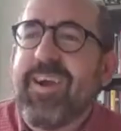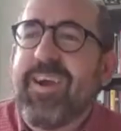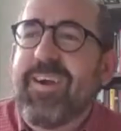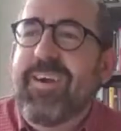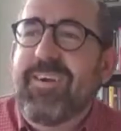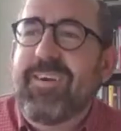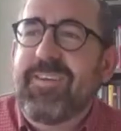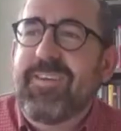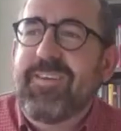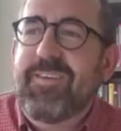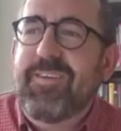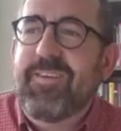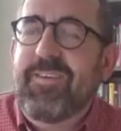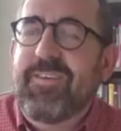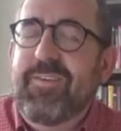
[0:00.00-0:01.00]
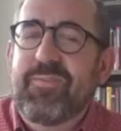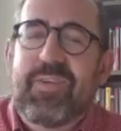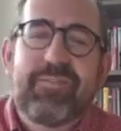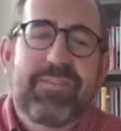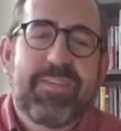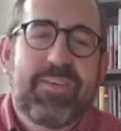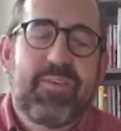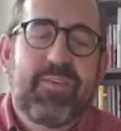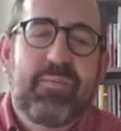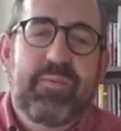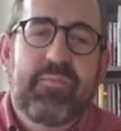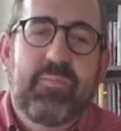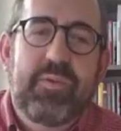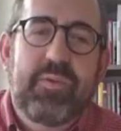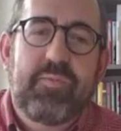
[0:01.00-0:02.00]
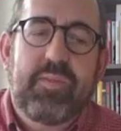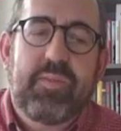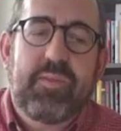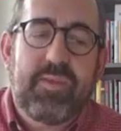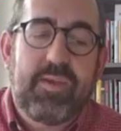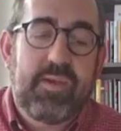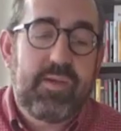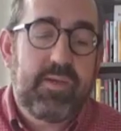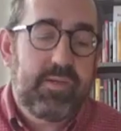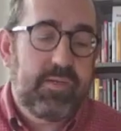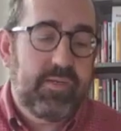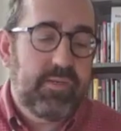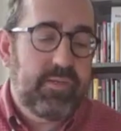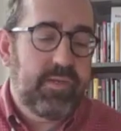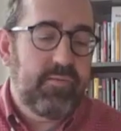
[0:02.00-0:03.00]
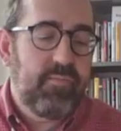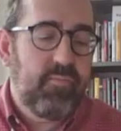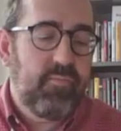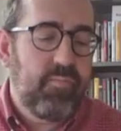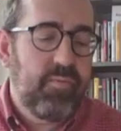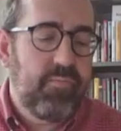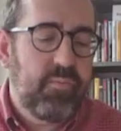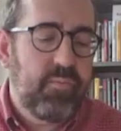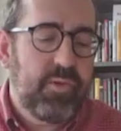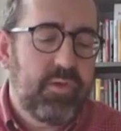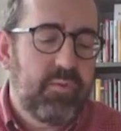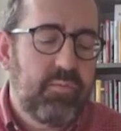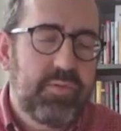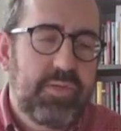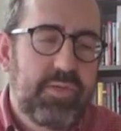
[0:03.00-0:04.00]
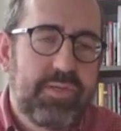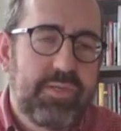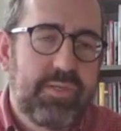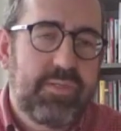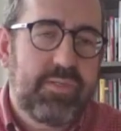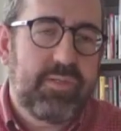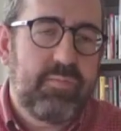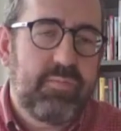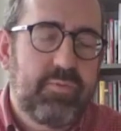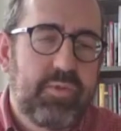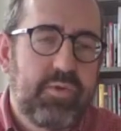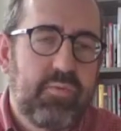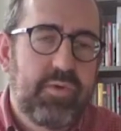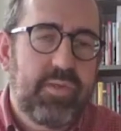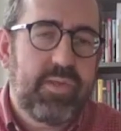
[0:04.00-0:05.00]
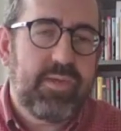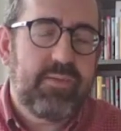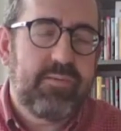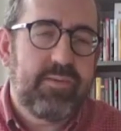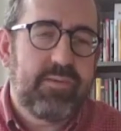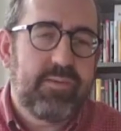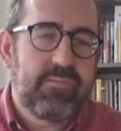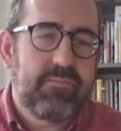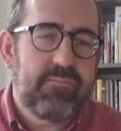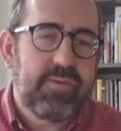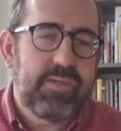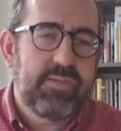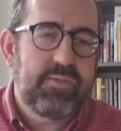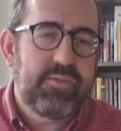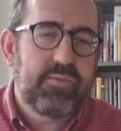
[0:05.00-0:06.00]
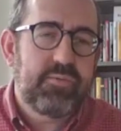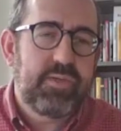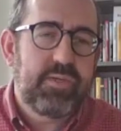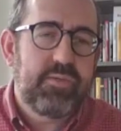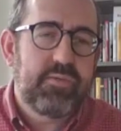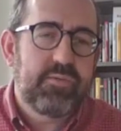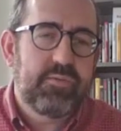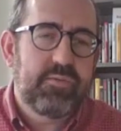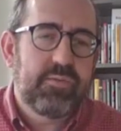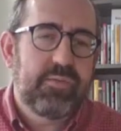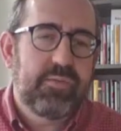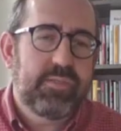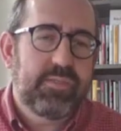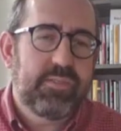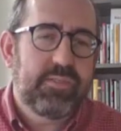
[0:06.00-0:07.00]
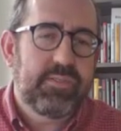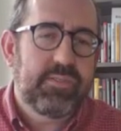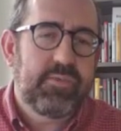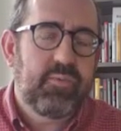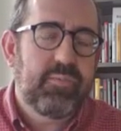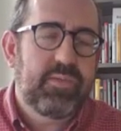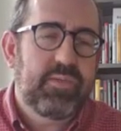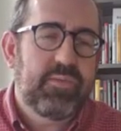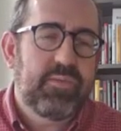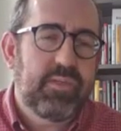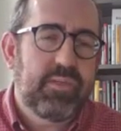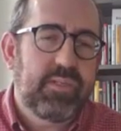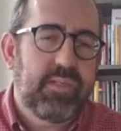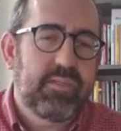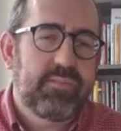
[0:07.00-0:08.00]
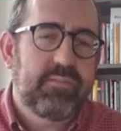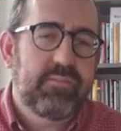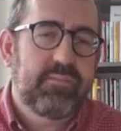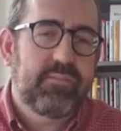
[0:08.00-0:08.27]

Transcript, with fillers: Uh, Travis, thank you so much for being with us. Uh, before we go, uh, let people know where they can uh, find you and your uh, your material online.